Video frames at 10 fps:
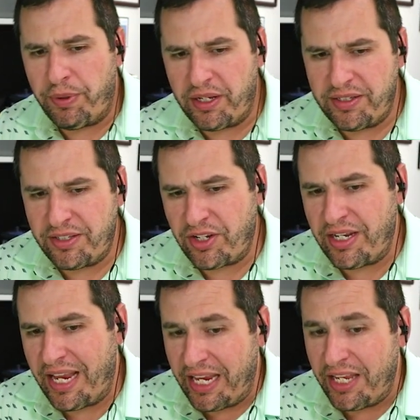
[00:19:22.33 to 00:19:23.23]
Because it's
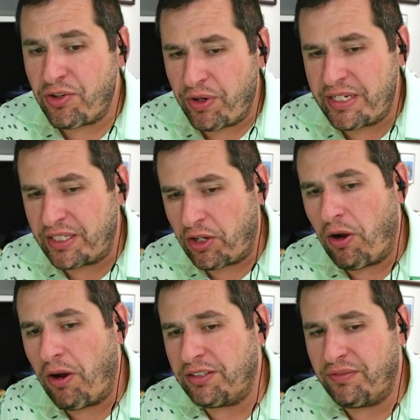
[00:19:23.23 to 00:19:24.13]
going to increase the
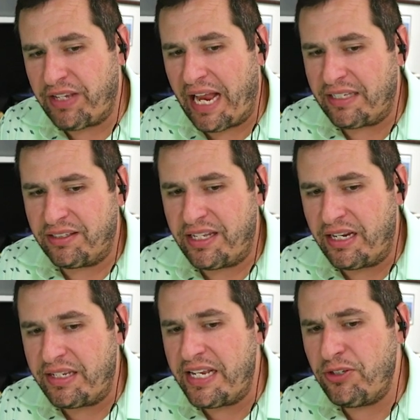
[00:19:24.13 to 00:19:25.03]
cost of gasoline
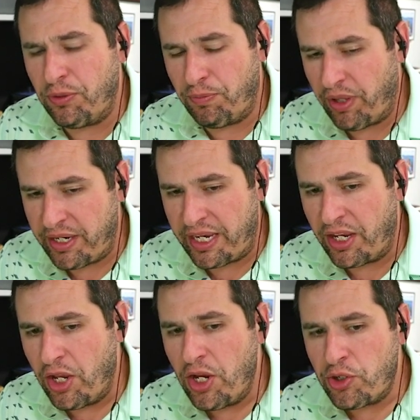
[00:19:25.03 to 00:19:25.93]
and diesel blending,